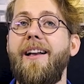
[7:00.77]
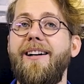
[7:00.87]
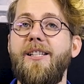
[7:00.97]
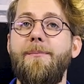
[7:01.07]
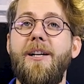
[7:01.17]

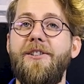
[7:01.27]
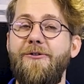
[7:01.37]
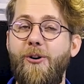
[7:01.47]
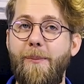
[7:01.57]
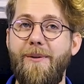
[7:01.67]
Customize
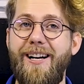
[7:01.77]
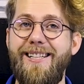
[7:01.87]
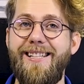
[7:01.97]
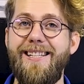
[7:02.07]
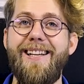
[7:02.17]
floor
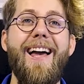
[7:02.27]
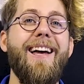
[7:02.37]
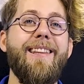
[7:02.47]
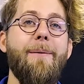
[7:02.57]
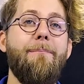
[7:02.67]
prices
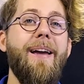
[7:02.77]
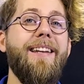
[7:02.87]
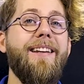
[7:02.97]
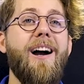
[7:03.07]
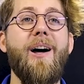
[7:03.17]

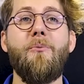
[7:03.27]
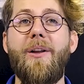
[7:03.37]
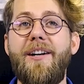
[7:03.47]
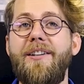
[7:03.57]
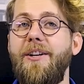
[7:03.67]
depending on
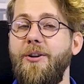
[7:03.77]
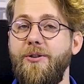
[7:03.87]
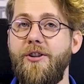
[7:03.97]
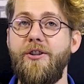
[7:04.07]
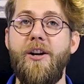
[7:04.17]
whether the
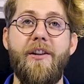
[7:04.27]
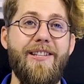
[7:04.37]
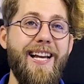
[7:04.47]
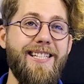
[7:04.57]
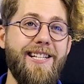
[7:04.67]
user's on
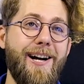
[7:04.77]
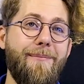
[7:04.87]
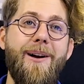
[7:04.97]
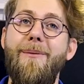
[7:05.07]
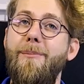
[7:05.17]
desktop,
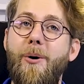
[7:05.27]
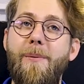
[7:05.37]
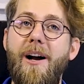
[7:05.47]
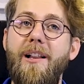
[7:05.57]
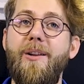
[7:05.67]

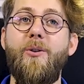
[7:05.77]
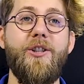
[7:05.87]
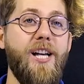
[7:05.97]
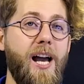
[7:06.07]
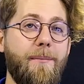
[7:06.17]
mobile, or
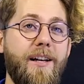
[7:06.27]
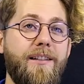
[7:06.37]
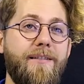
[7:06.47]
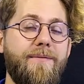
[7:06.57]
tablet.